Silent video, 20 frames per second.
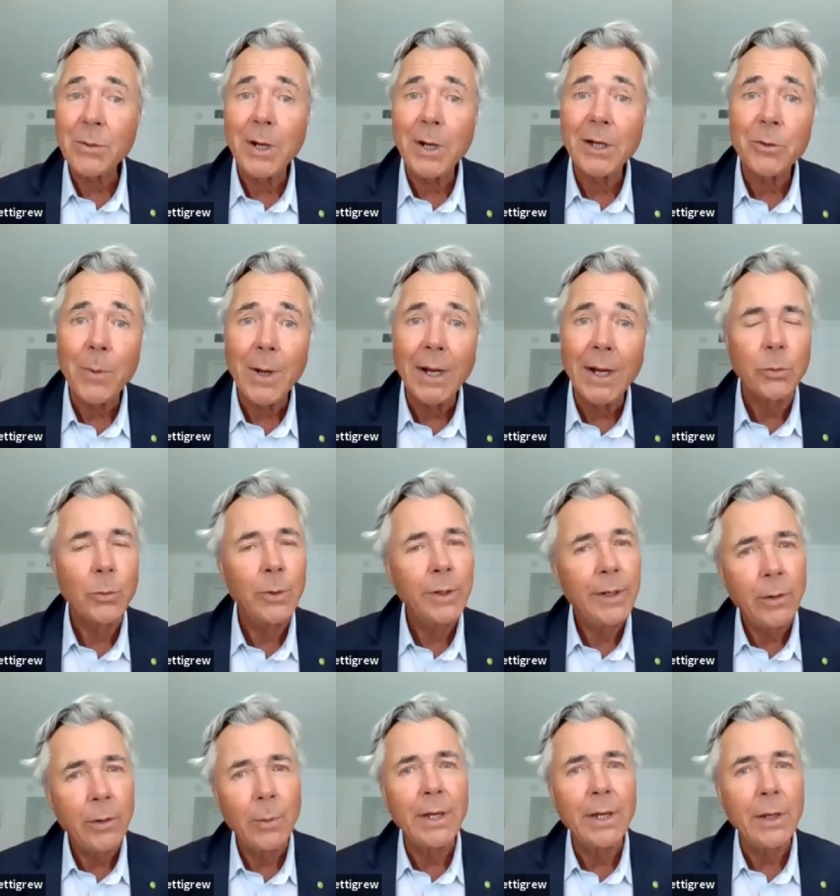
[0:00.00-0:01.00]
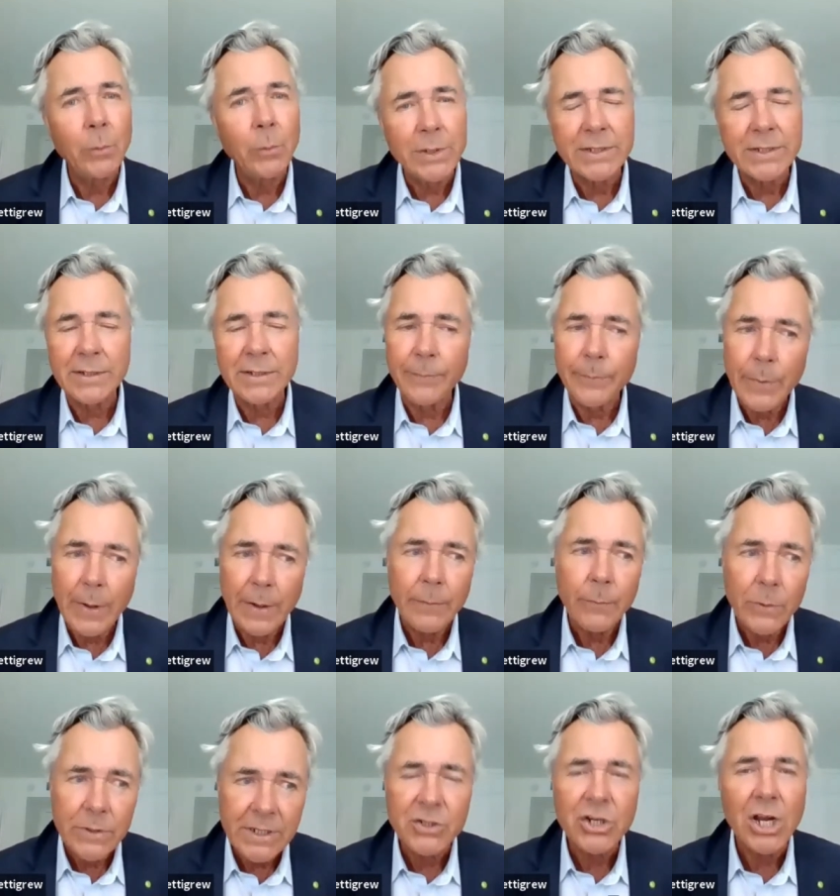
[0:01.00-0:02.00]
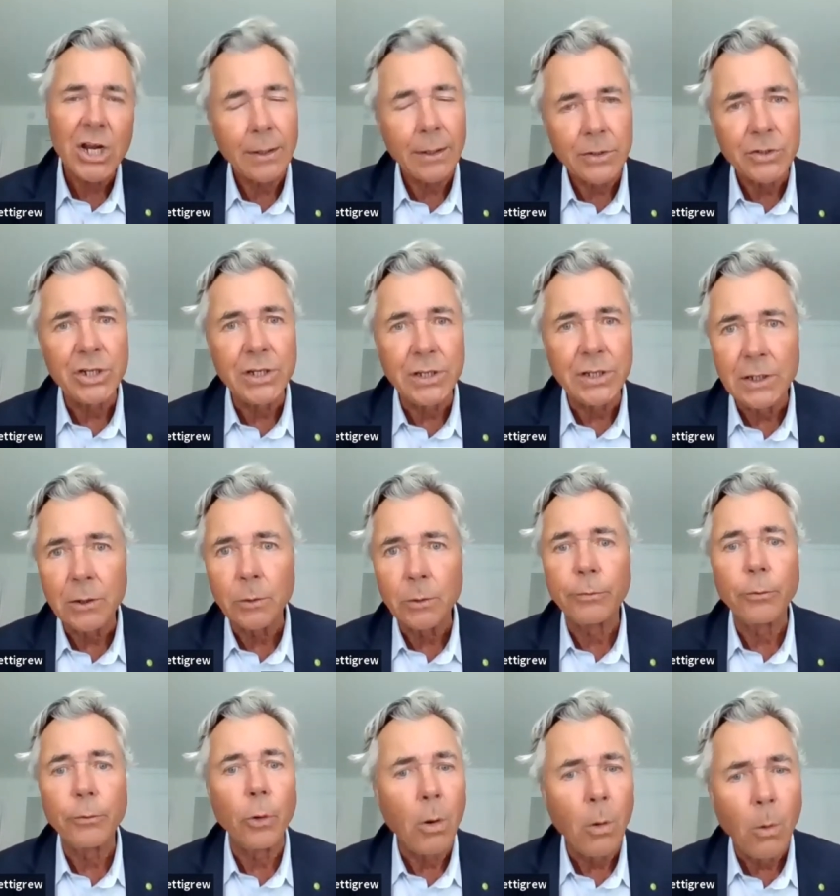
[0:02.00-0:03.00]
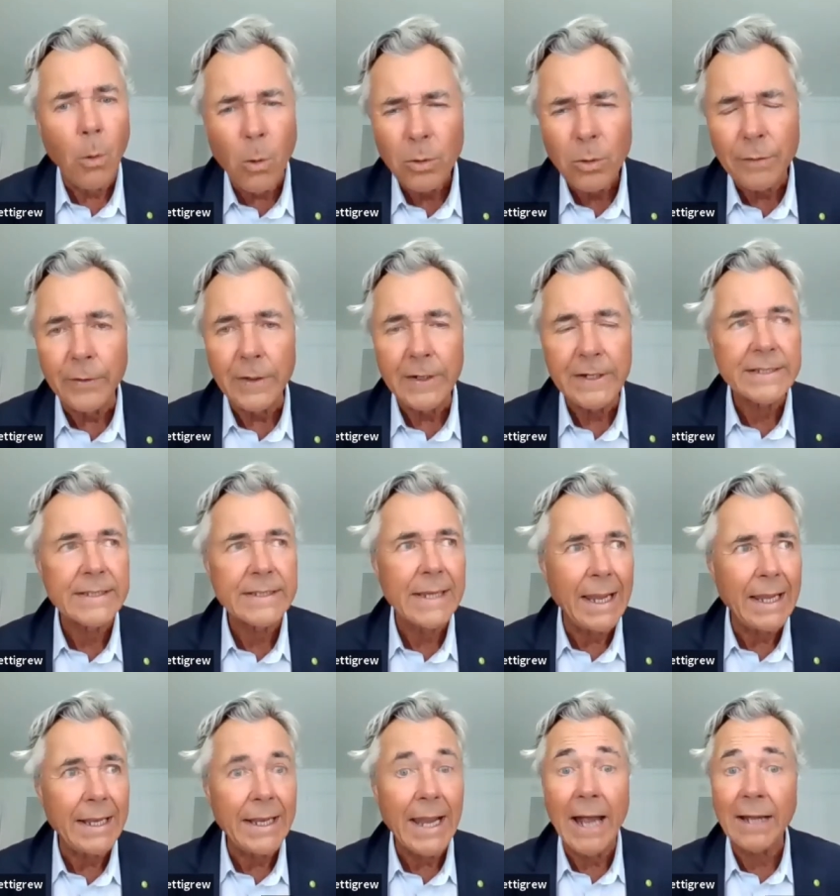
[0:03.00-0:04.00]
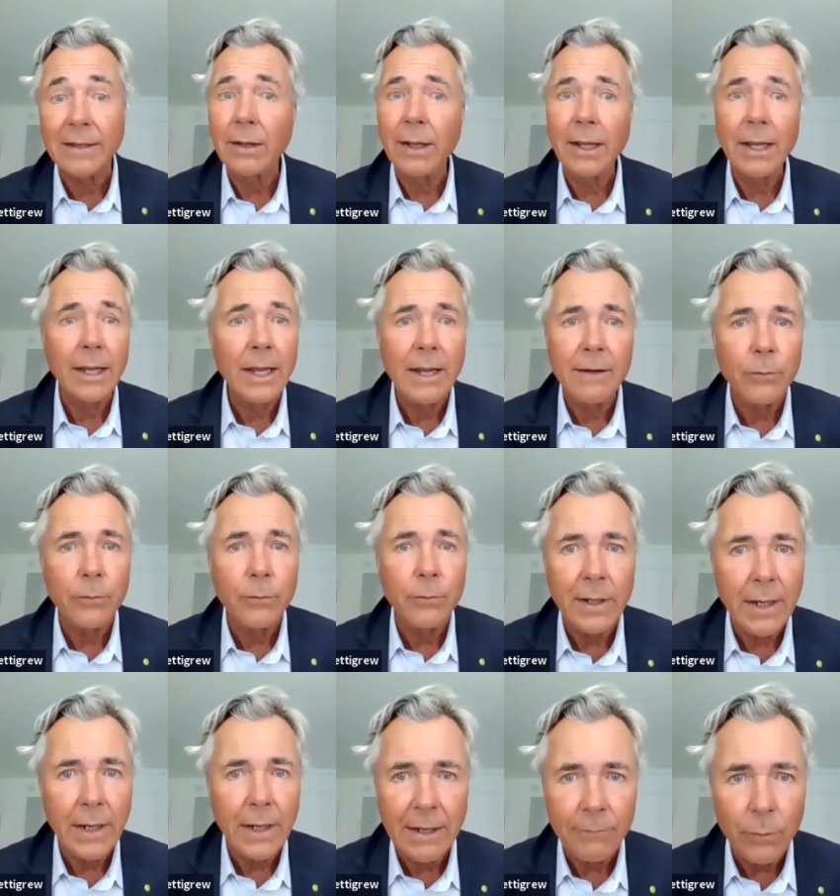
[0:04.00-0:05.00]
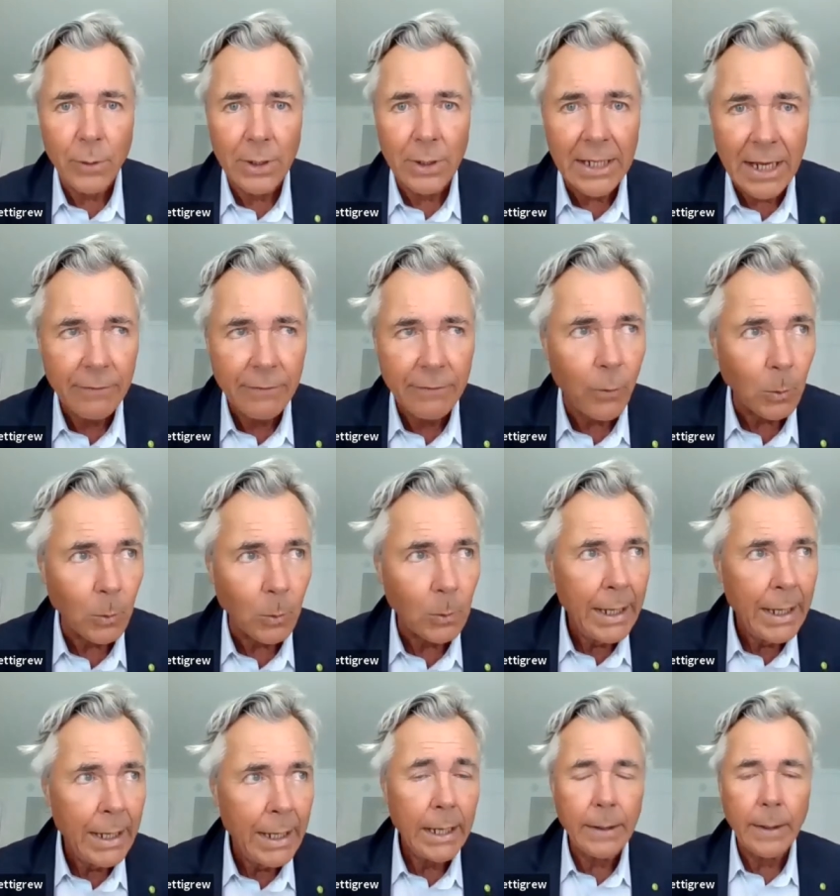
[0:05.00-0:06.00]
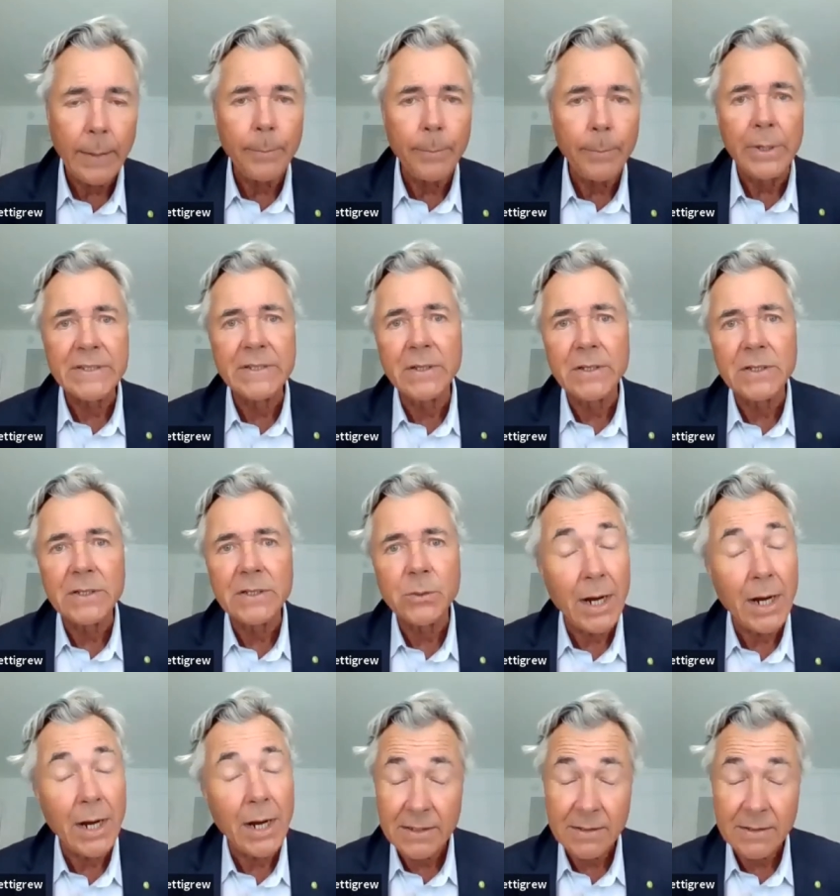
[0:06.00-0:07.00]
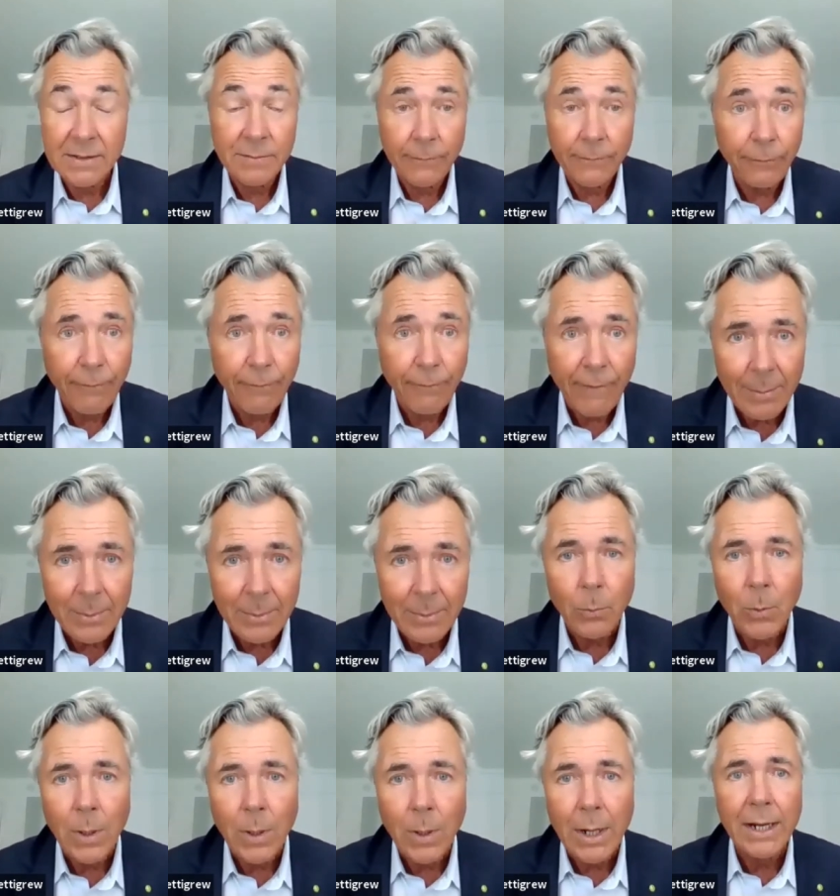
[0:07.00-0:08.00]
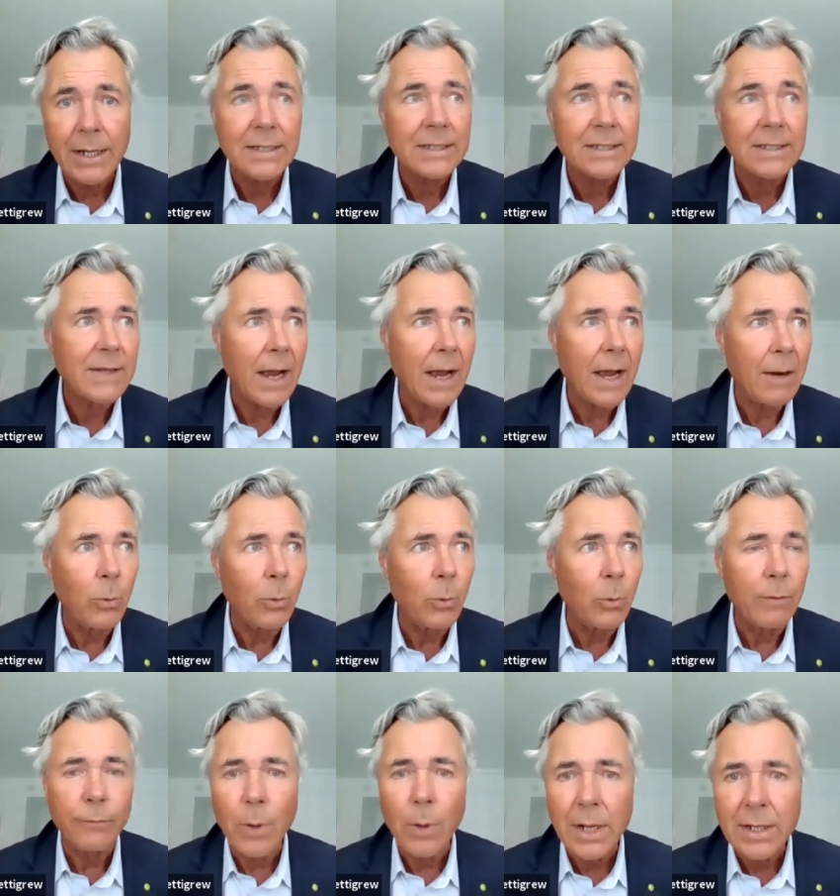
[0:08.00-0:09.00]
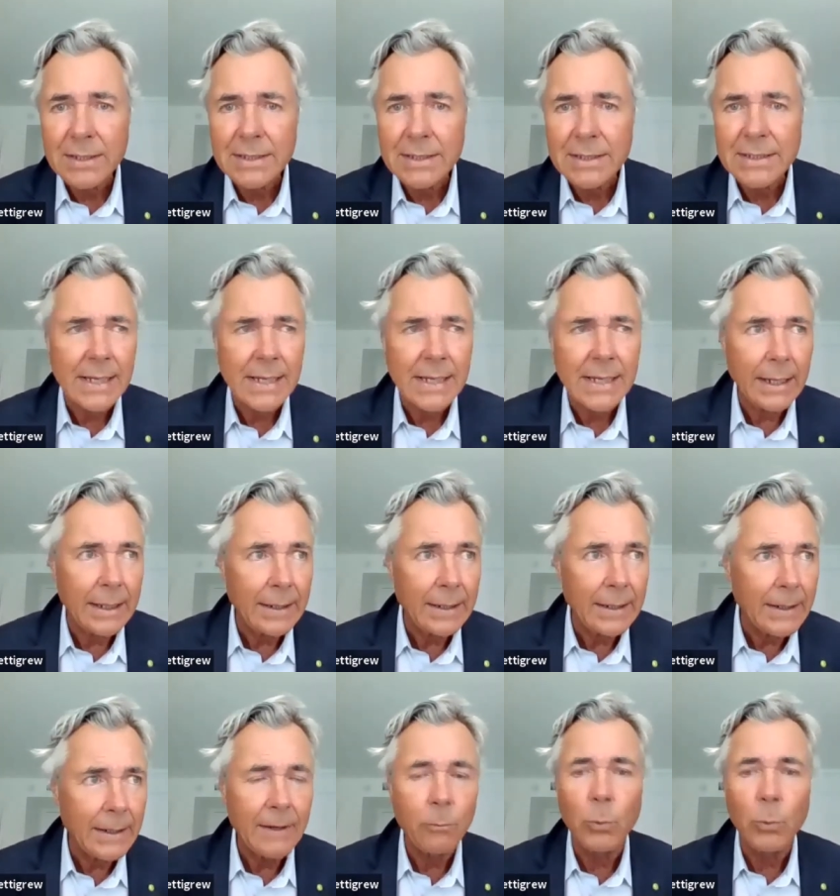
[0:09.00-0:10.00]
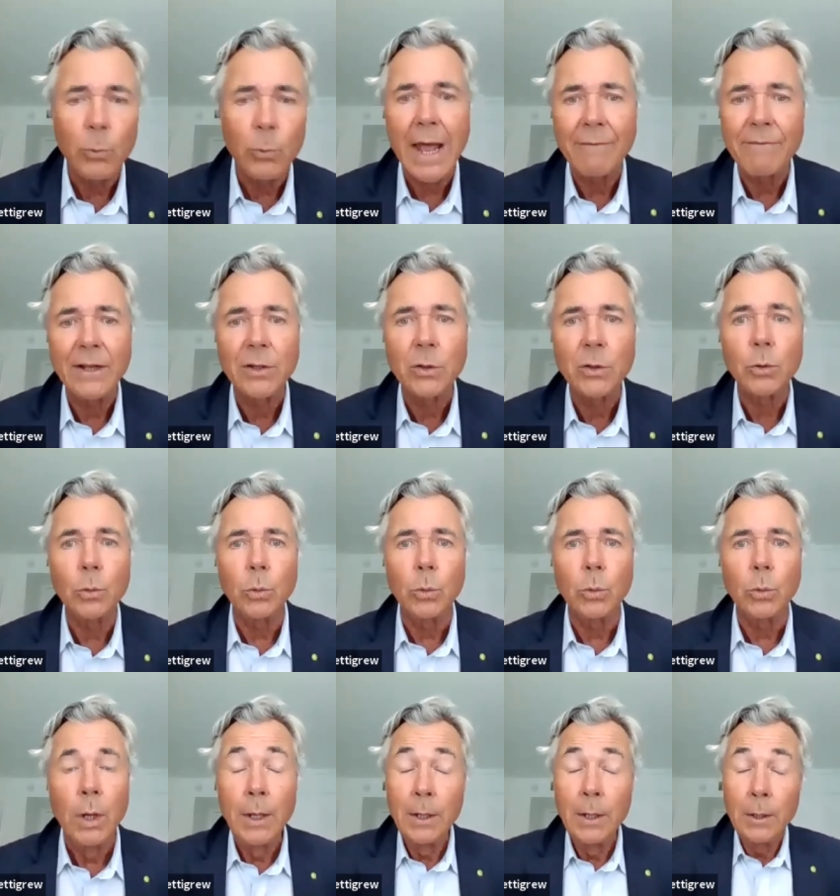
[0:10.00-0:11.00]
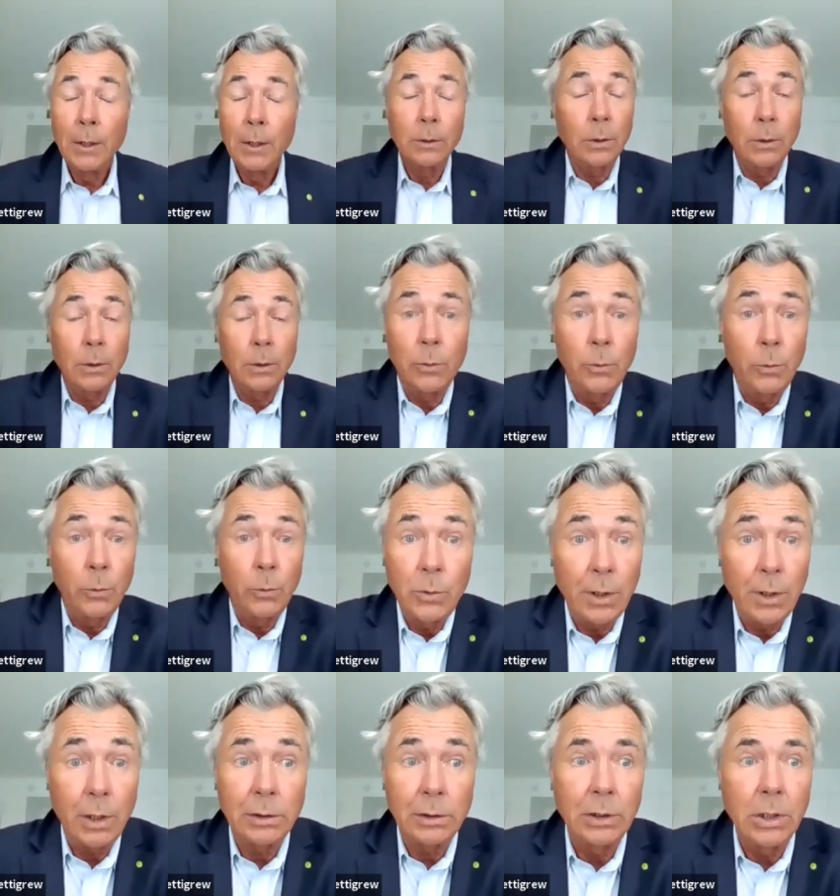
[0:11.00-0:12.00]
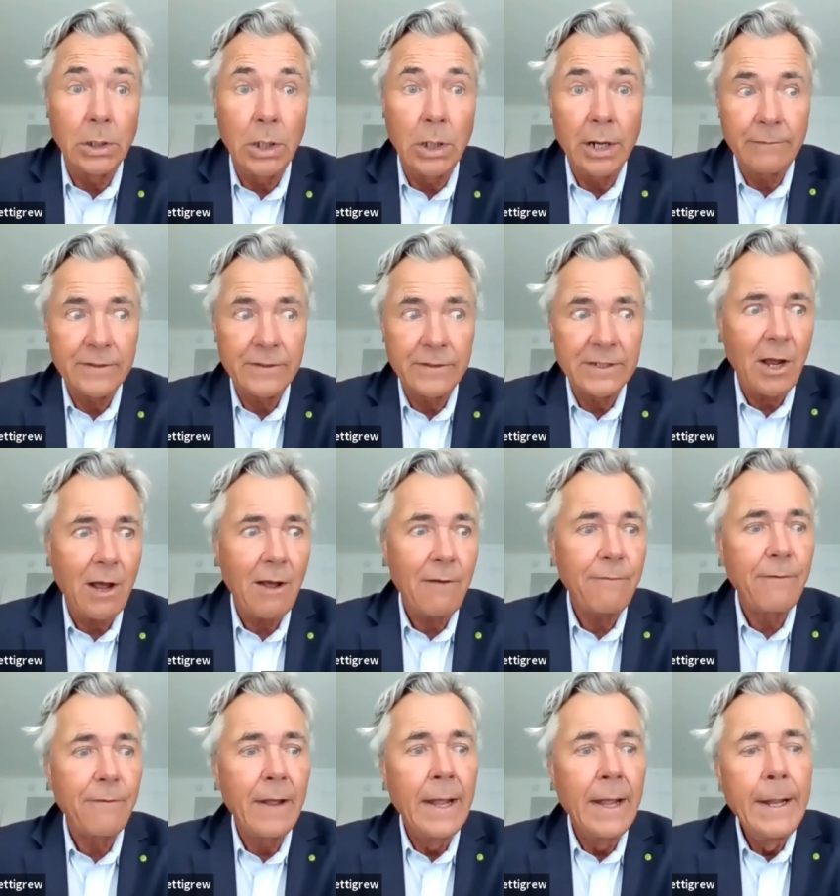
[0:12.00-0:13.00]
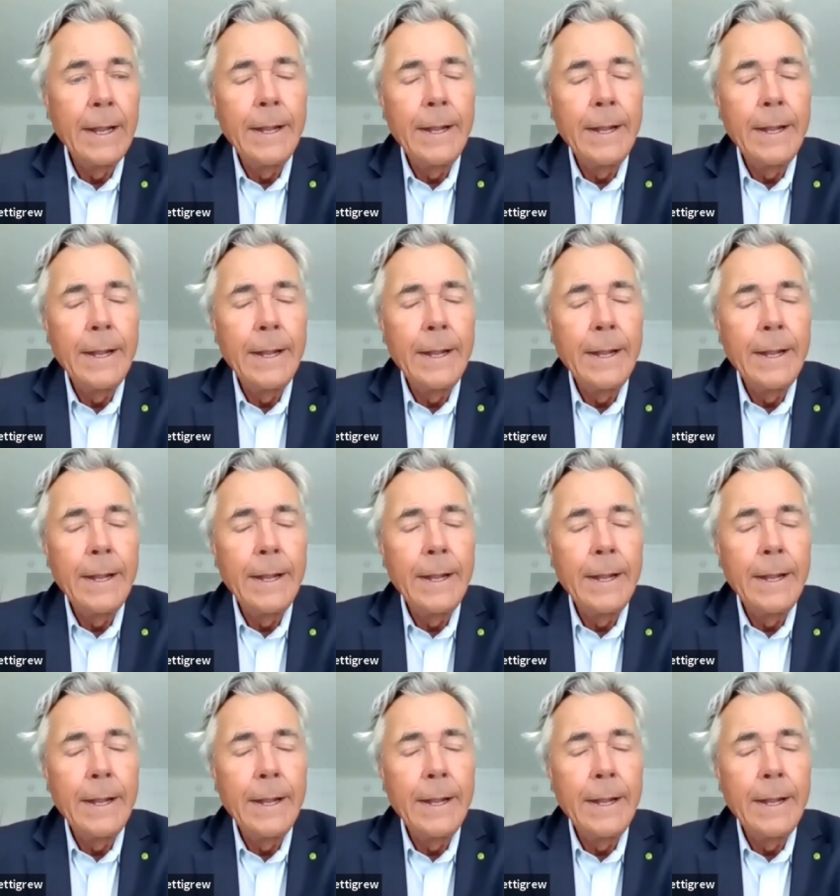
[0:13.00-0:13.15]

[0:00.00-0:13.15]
is quite right. 2020 was a it was a challenging year for all of us, and at every every level, uh, business wise, family wise, our friends. Uh, we have had to learn a lot of stuff